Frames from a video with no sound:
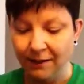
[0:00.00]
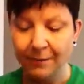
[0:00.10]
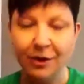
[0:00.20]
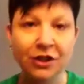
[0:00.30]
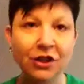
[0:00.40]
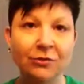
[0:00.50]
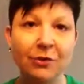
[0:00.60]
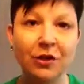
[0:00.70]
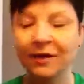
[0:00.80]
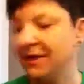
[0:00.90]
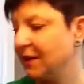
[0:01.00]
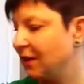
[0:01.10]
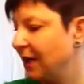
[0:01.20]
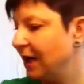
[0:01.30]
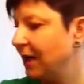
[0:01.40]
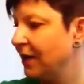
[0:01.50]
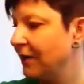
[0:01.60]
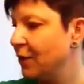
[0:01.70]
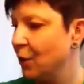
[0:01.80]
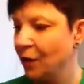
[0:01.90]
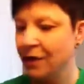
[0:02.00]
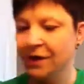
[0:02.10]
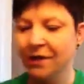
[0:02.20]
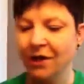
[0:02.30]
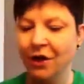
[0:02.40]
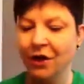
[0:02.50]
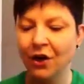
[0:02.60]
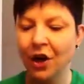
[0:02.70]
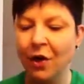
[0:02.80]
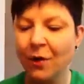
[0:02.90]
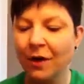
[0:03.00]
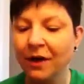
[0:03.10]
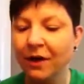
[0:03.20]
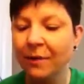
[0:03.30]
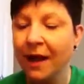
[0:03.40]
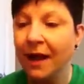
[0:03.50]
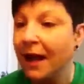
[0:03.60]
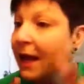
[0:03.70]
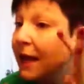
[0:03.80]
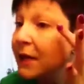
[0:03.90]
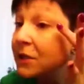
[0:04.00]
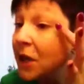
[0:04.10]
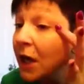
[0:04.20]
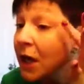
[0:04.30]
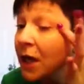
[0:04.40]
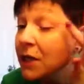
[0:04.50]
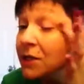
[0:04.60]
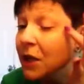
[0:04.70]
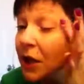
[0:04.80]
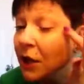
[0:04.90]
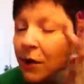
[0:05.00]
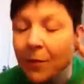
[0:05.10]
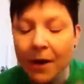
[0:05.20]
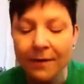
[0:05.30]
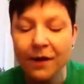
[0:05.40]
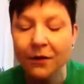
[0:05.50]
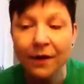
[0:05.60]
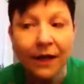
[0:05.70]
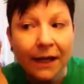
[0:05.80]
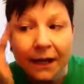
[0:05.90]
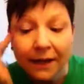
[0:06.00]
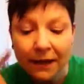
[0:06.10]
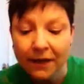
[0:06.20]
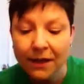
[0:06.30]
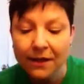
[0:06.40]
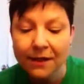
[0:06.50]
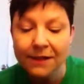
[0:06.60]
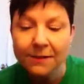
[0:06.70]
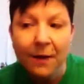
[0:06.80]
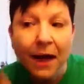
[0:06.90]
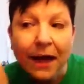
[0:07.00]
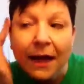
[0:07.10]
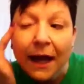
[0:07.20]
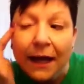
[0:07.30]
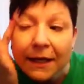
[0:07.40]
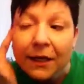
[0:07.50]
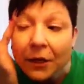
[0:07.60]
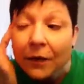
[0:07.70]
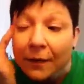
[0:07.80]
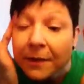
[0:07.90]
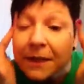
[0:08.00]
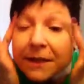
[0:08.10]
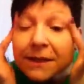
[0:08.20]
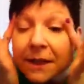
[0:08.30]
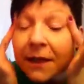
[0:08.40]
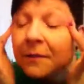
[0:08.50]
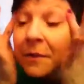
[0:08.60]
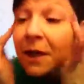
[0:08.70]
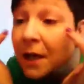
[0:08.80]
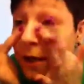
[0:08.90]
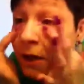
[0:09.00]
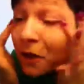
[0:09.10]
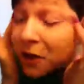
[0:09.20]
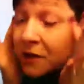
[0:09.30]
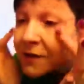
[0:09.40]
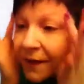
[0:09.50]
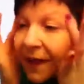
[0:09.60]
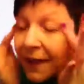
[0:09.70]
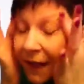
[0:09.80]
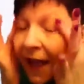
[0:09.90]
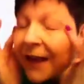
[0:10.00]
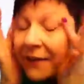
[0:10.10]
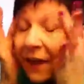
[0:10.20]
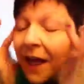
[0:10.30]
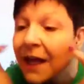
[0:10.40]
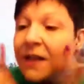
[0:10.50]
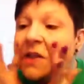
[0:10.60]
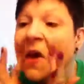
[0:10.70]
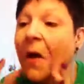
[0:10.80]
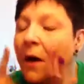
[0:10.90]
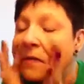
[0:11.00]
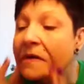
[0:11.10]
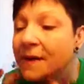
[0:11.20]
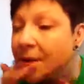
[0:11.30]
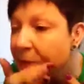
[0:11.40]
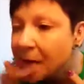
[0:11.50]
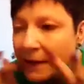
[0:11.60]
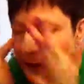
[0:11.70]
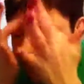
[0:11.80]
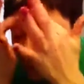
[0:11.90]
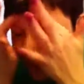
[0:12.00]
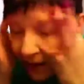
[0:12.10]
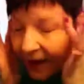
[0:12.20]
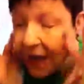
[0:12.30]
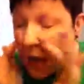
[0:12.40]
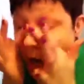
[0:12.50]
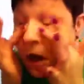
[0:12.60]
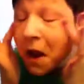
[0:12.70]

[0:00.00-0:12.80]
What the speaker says: Bunch of you beauties on here, of course, are nowhere near my age. So you probably don't need anything like this, but I do. I'm getting some crow's feet, laugh line, so I'm just going to put a little bit of that